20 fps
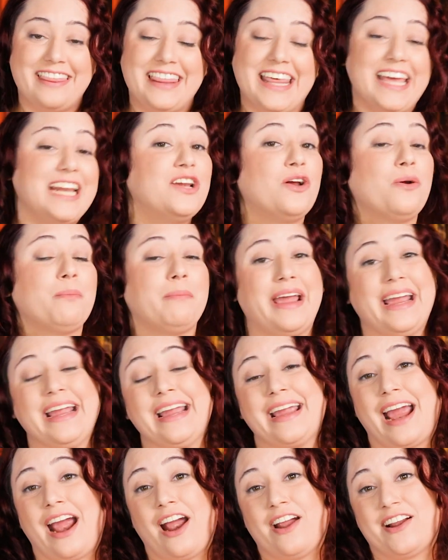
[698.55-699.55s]
then your
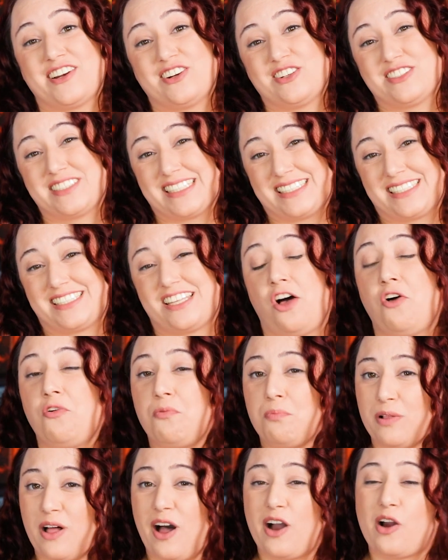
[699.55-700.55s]
main character is a
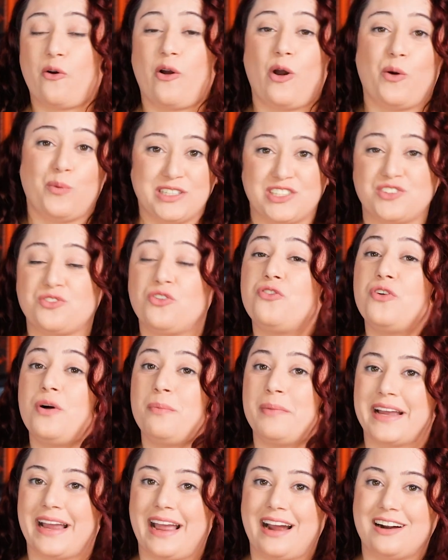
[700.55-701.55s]
self plug or a wish
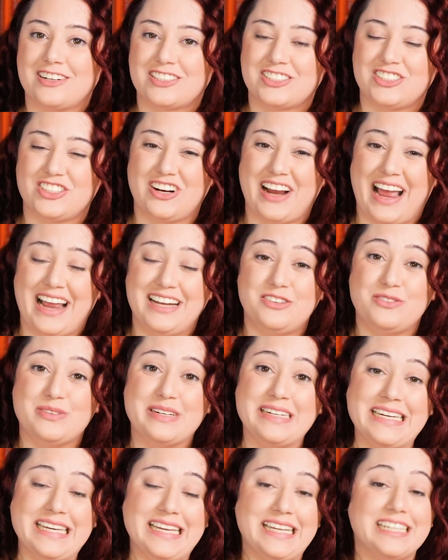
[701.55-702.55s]
fulfillment character, and
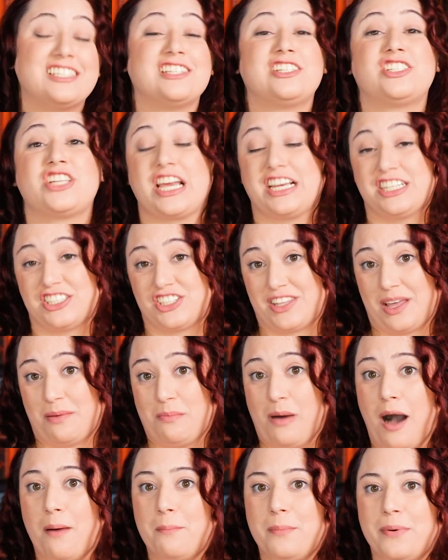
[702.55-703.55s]
you need to change
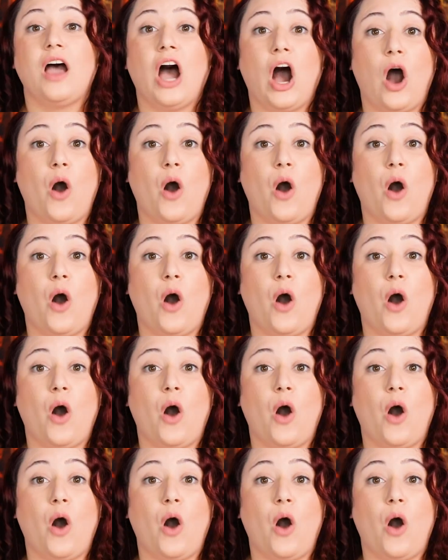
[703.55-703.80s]
them up.